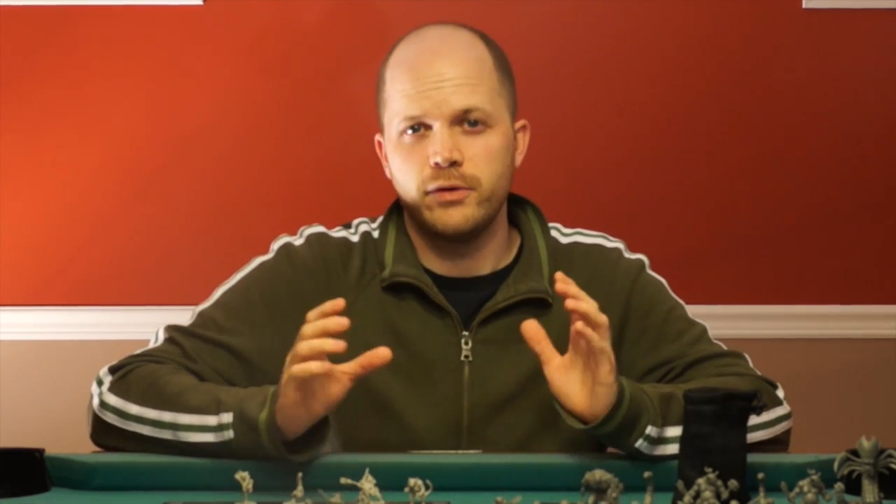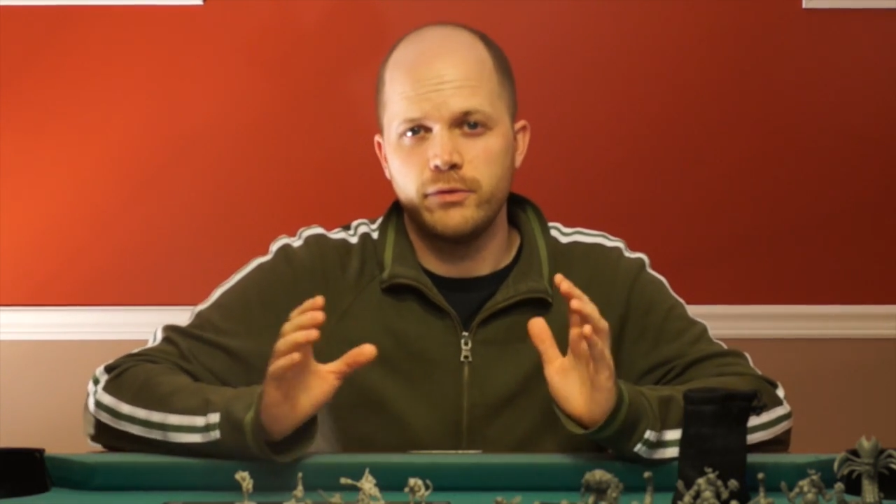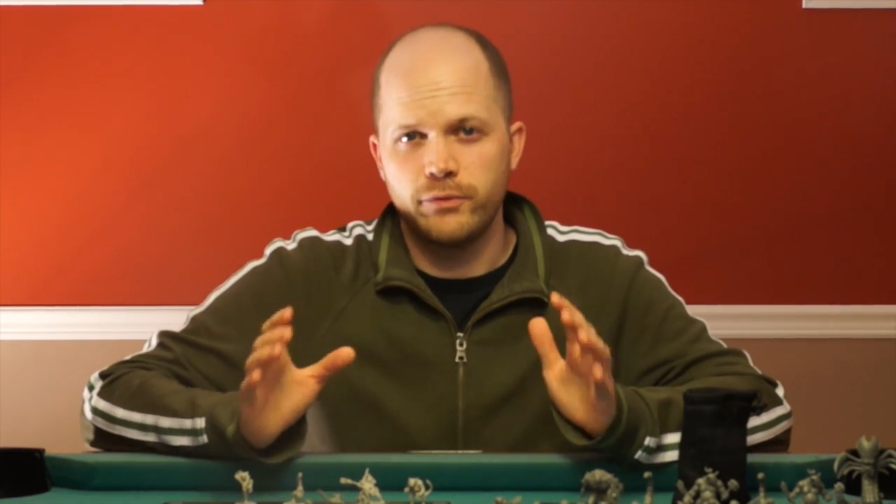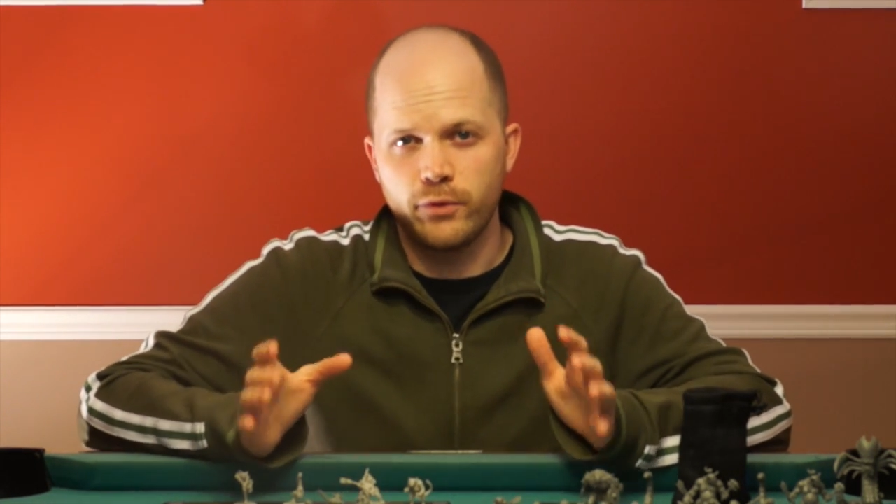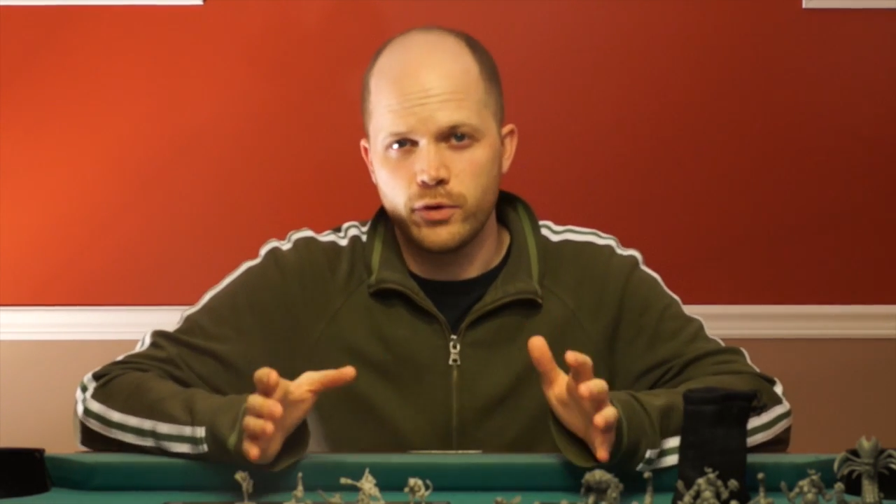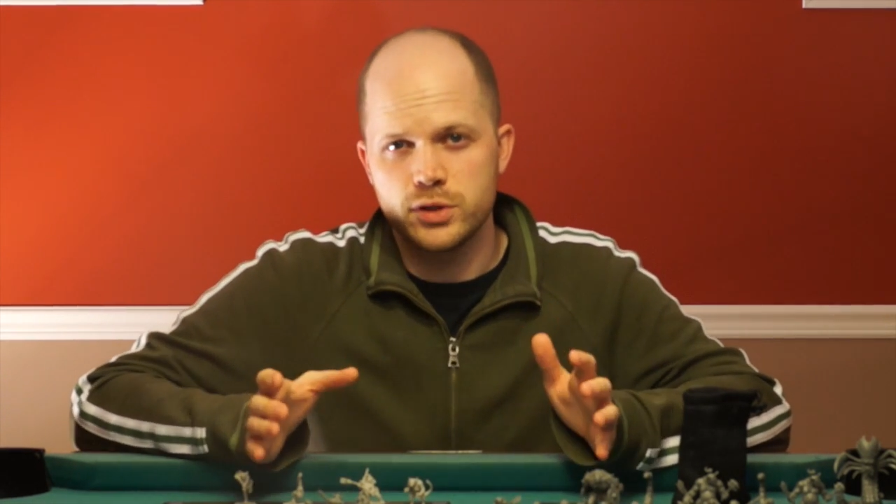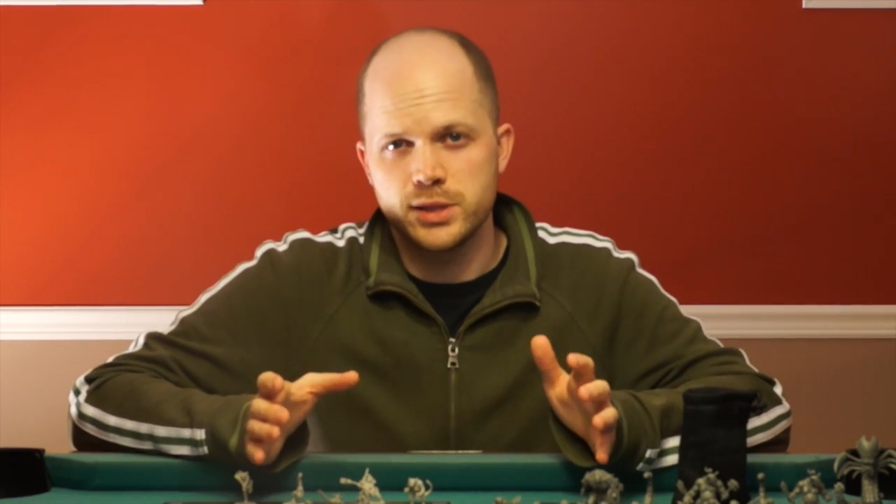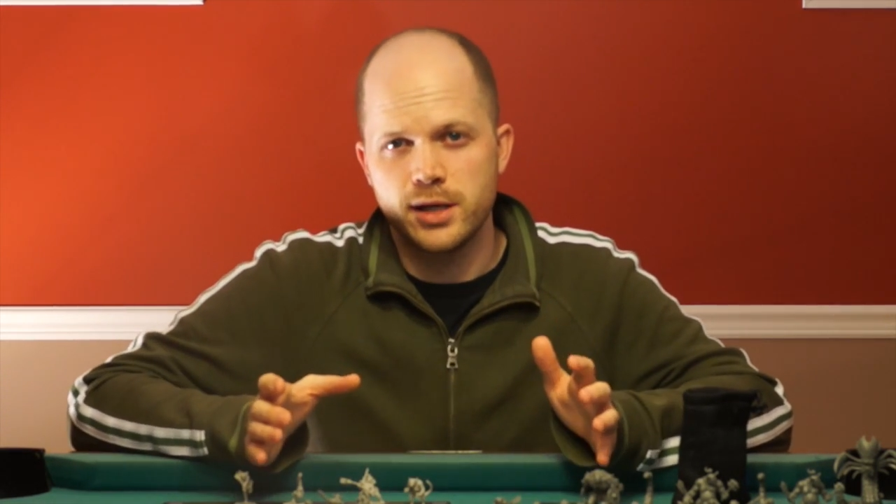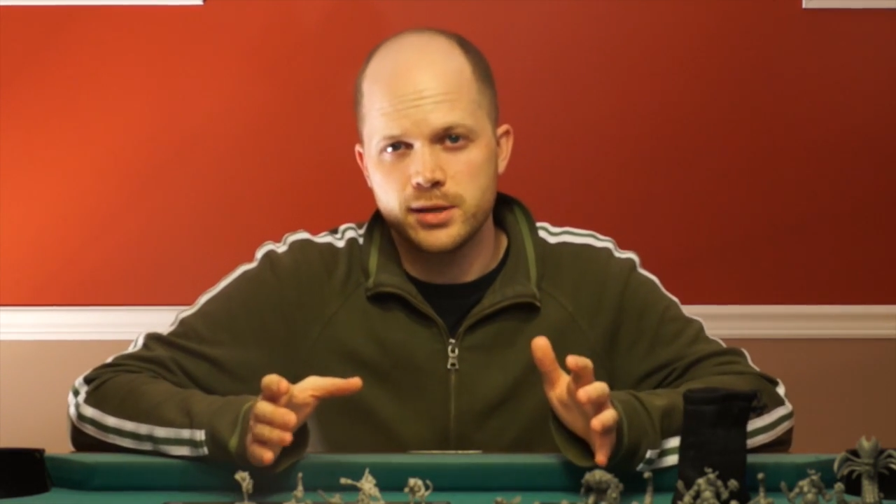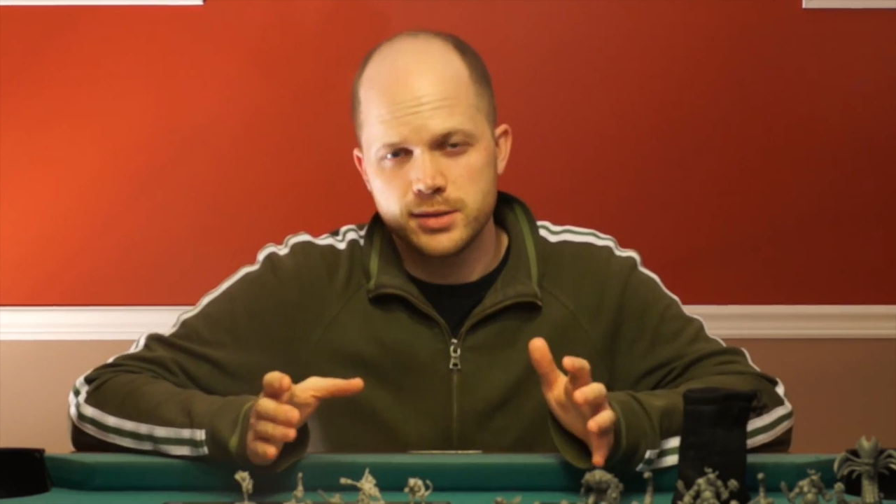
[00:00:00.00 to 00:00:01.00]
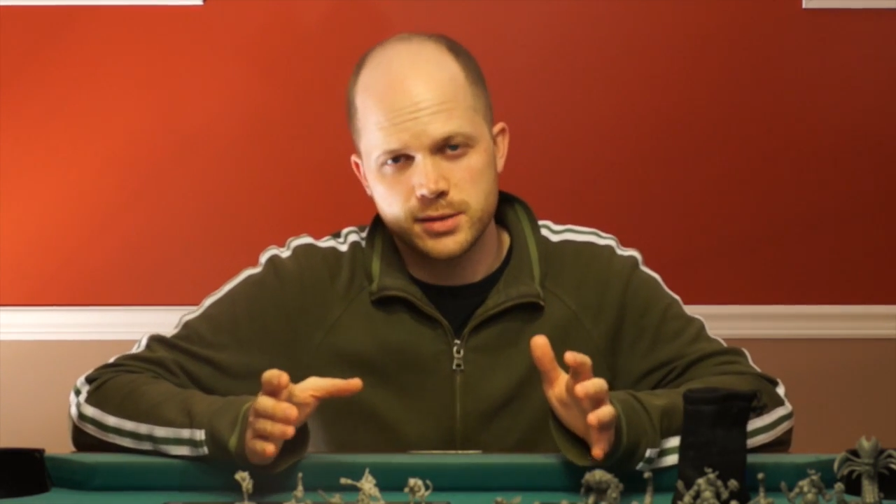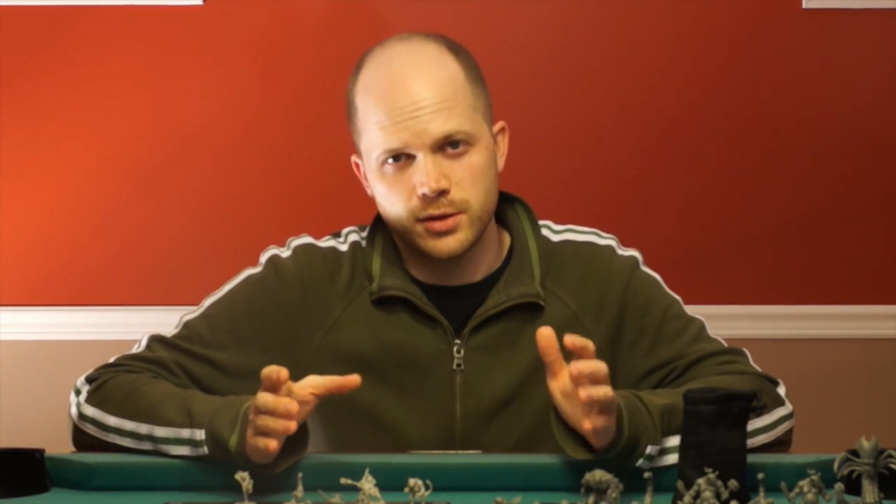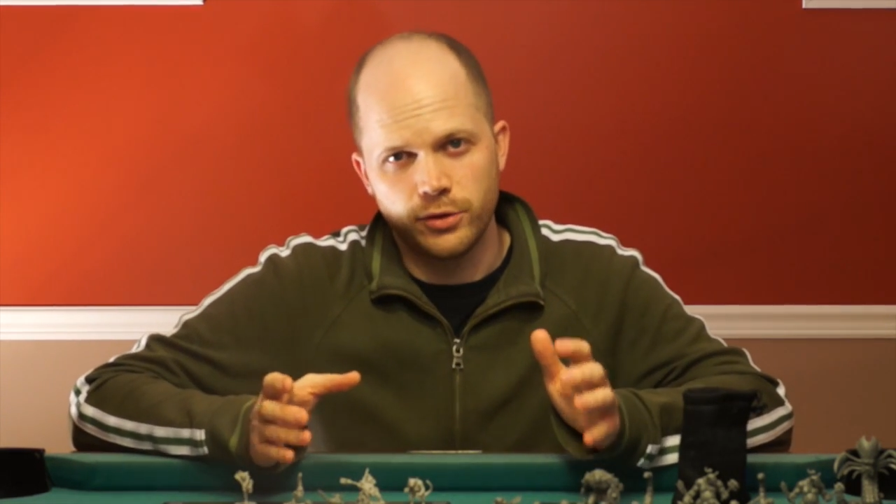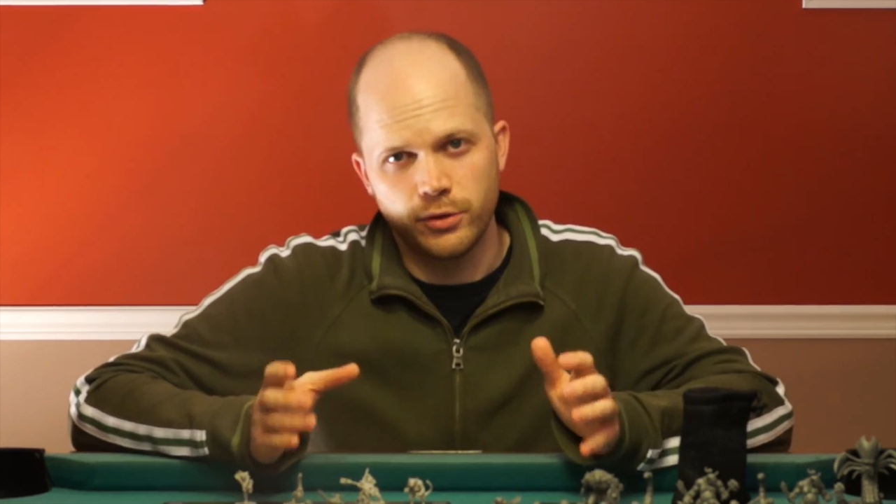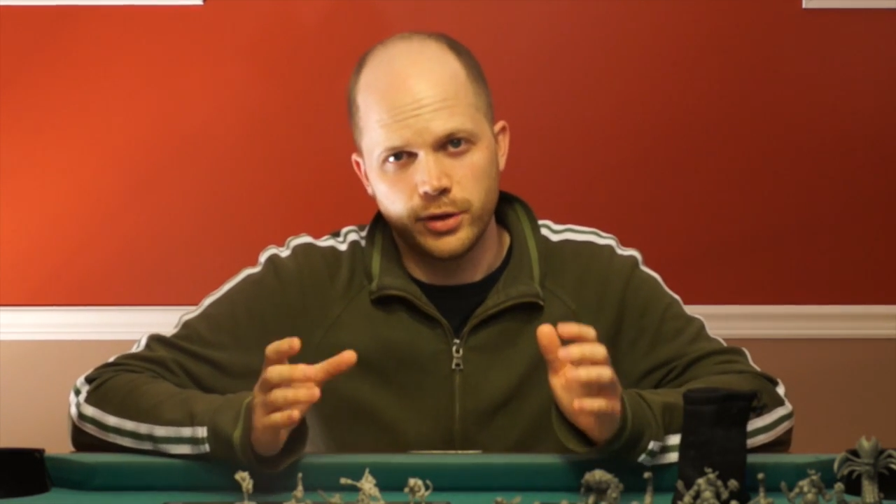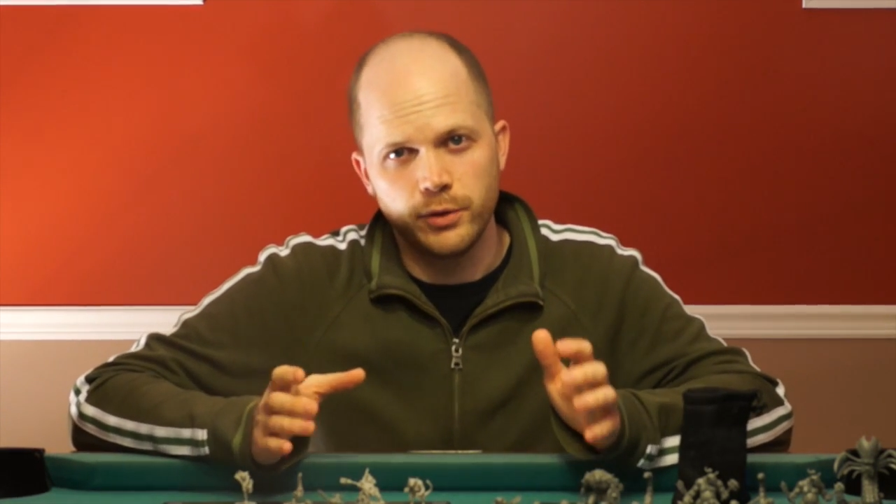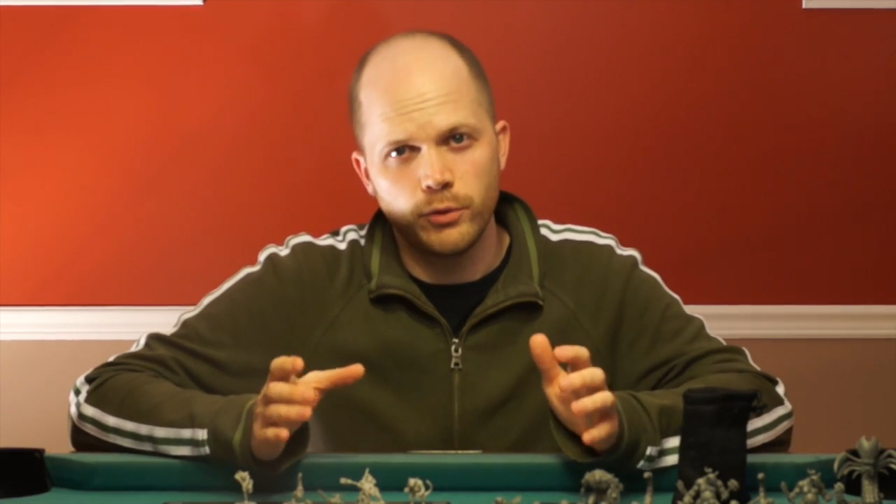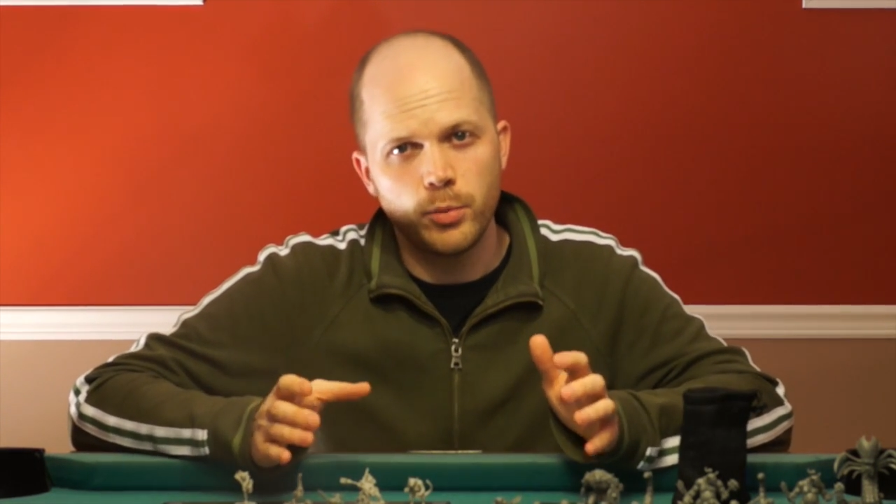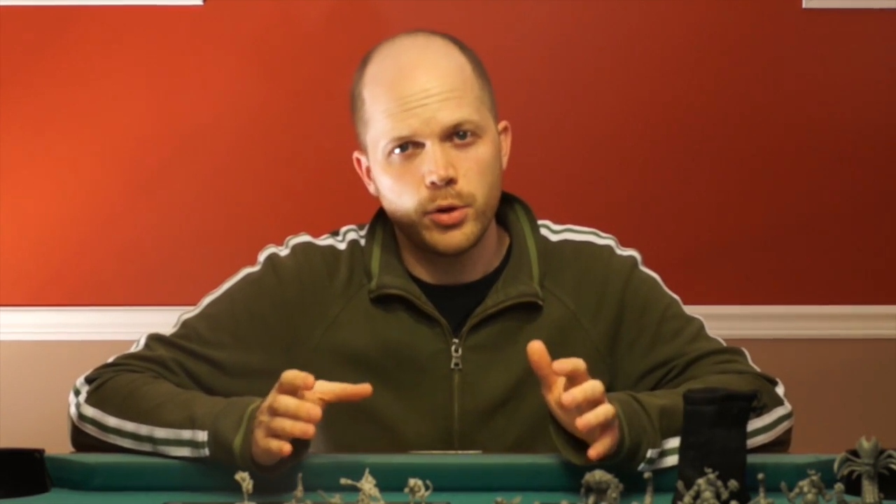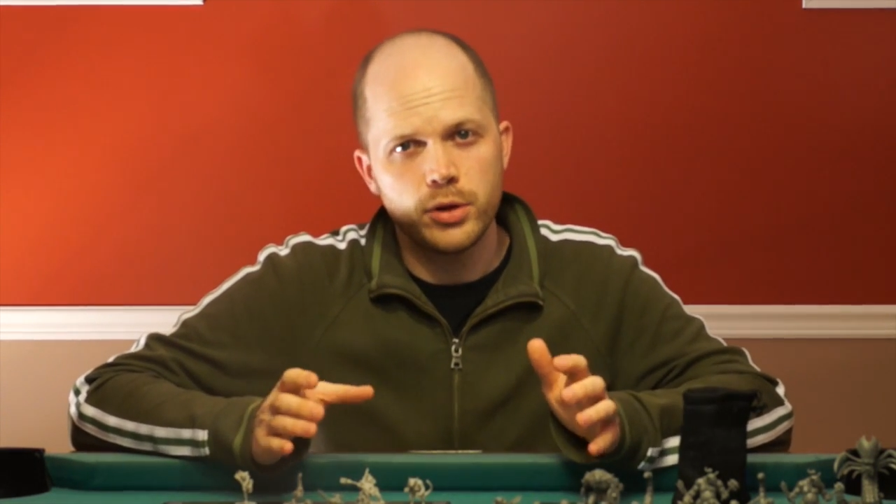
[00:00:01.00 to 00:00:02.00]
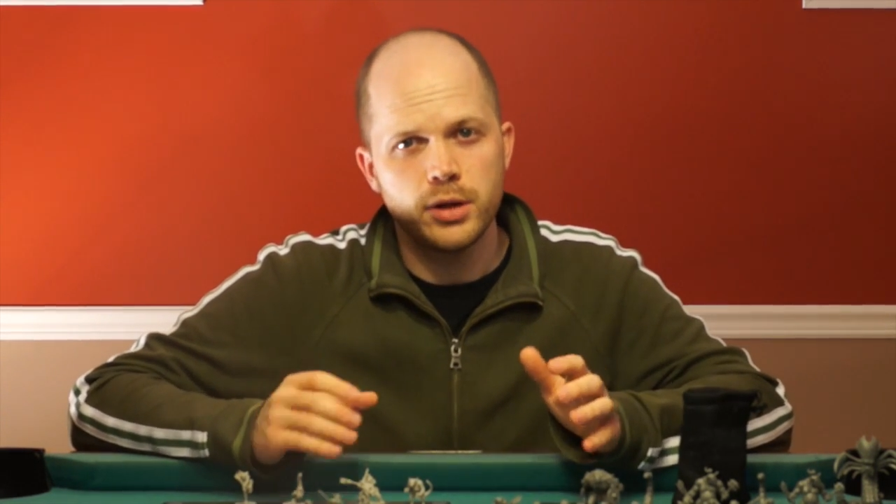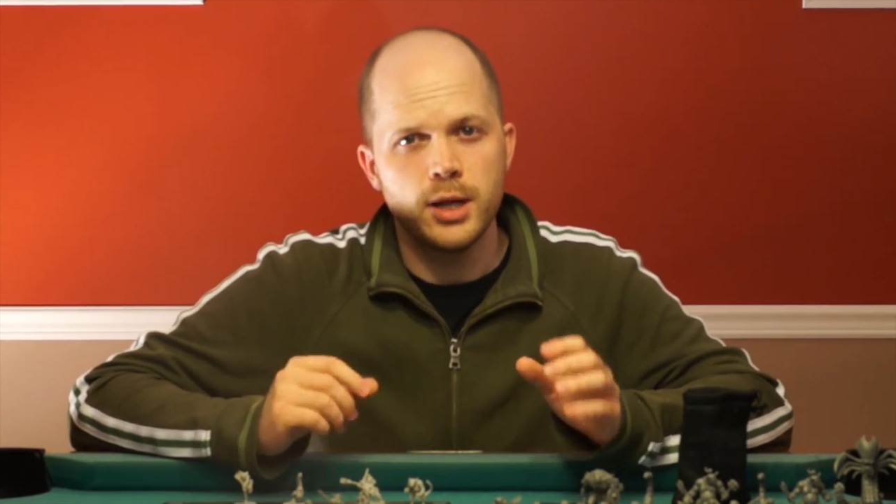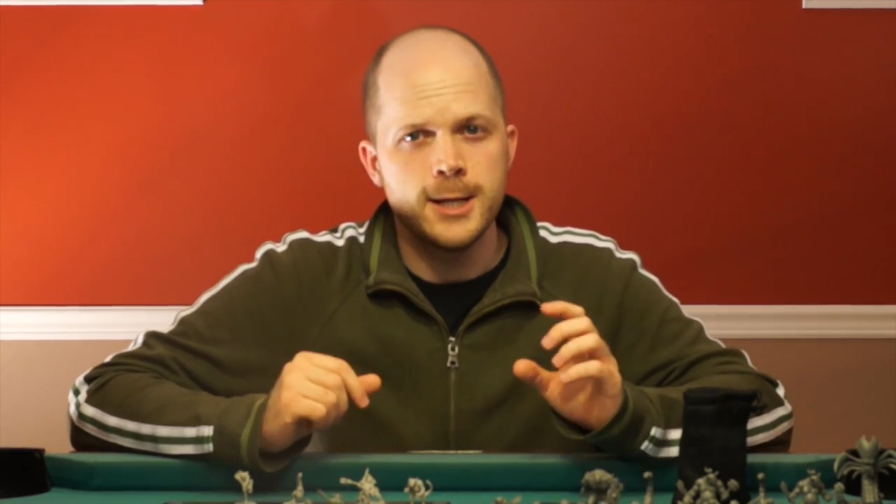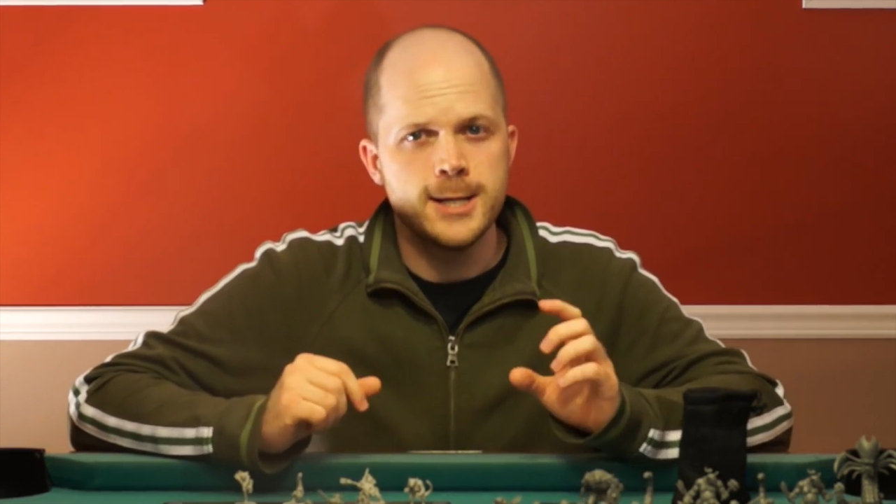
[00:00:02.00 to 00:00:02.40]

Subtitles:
4 slots on your hero board.